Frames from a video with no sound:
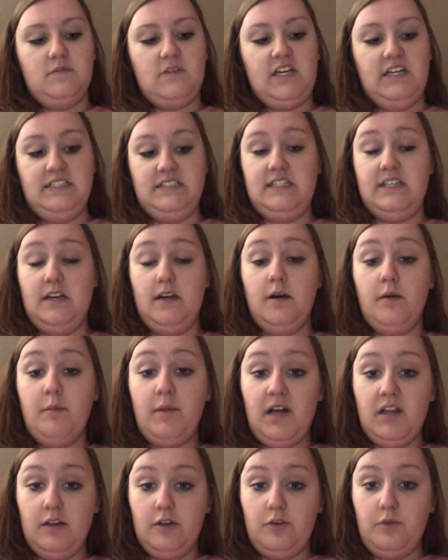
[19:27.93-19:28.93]

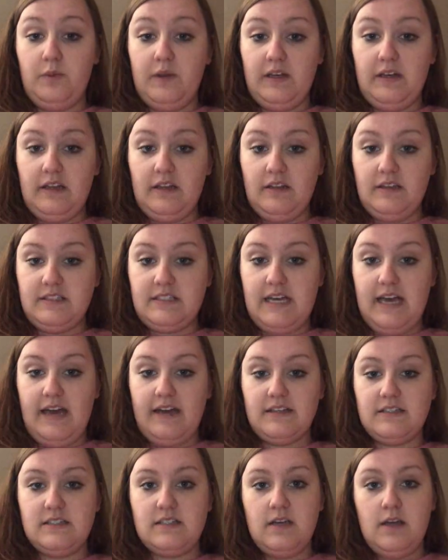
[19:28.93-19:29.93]
condemn a little bit in the
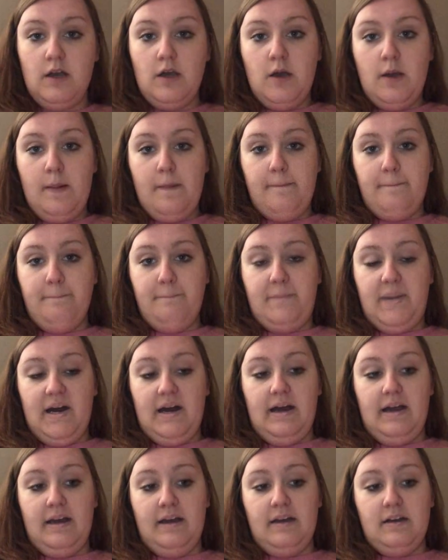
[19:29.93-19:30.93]
text.
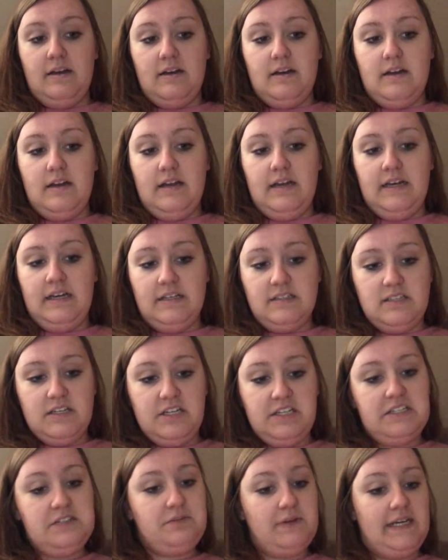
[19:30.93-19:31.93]
But it is a
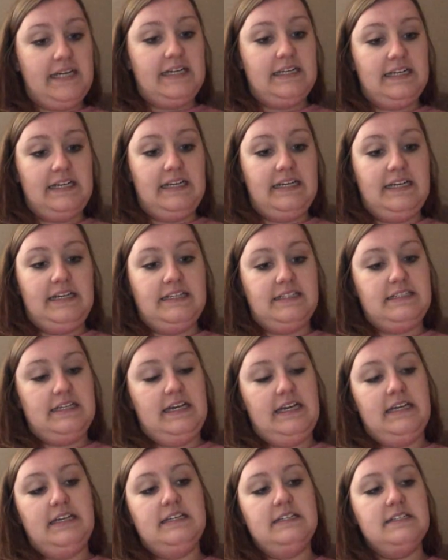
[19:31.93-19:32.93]
good read. It
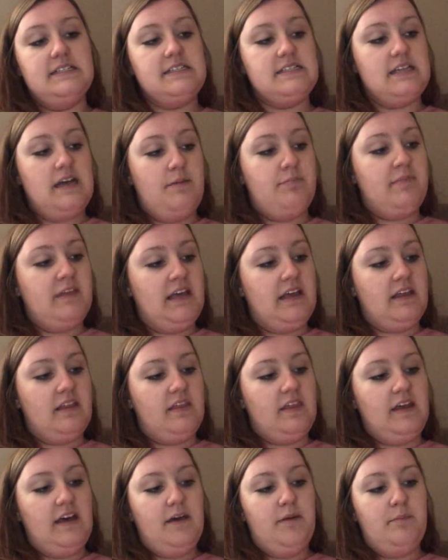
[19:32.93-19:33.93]
is something
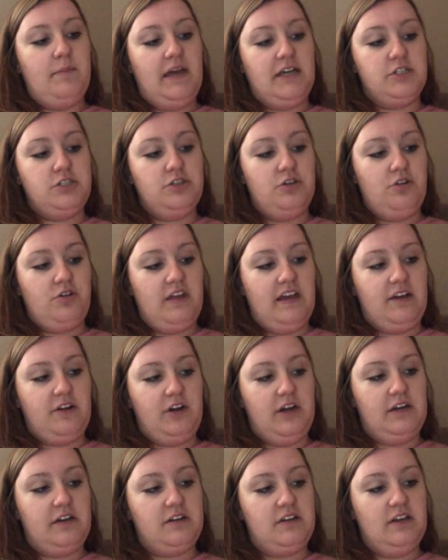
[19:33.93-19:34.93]
that makes you think
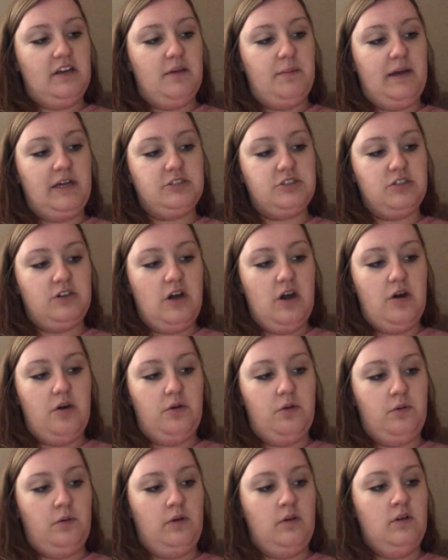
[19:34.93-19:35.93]
critically about your
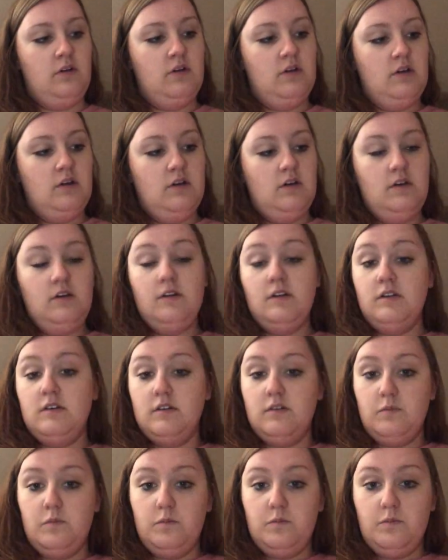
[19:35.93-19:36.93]
own
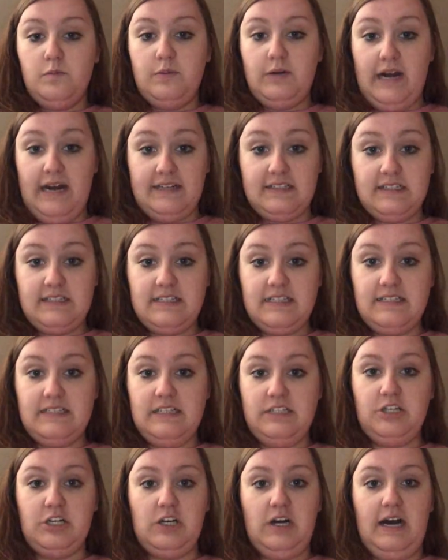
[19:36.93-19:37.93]
practices
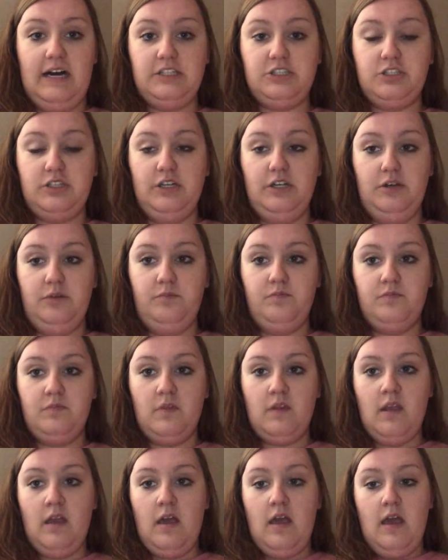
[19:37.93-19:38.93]
in your classroom.
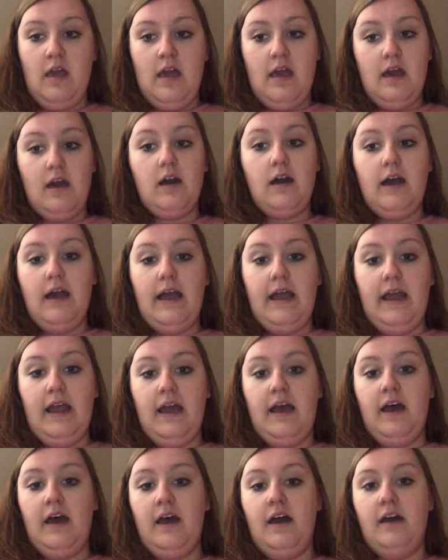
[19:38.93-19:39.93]

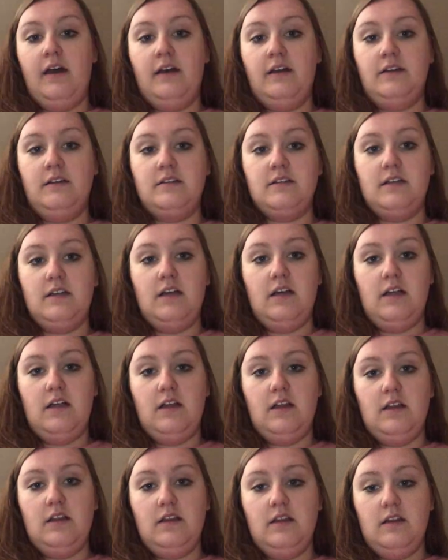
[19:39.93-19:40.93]
And
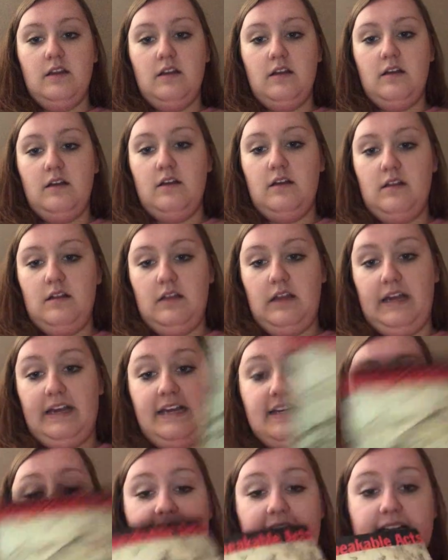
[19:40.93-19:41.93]

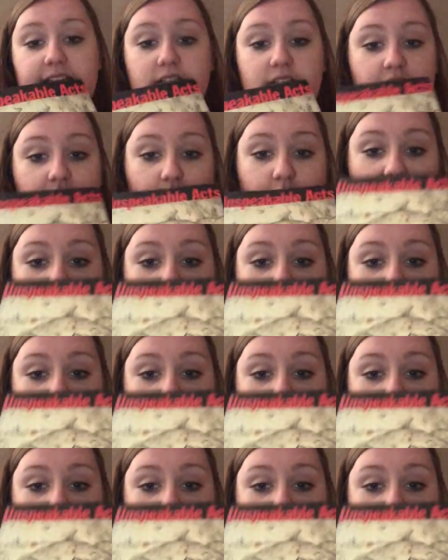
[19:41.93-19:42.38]
like I said, so